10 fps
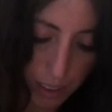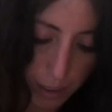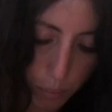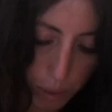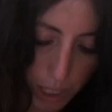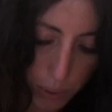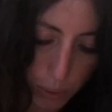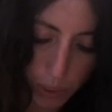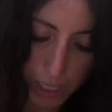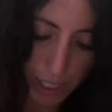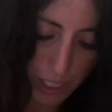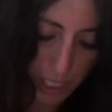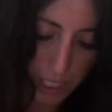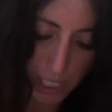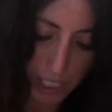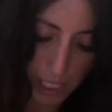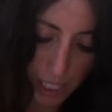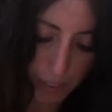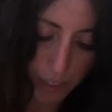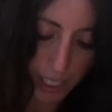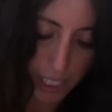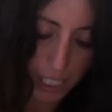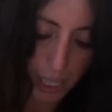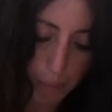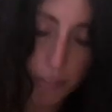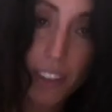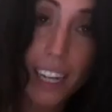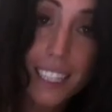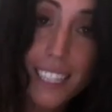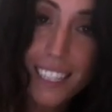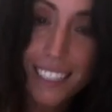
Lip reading: bristles and it just doesn't have that same effect.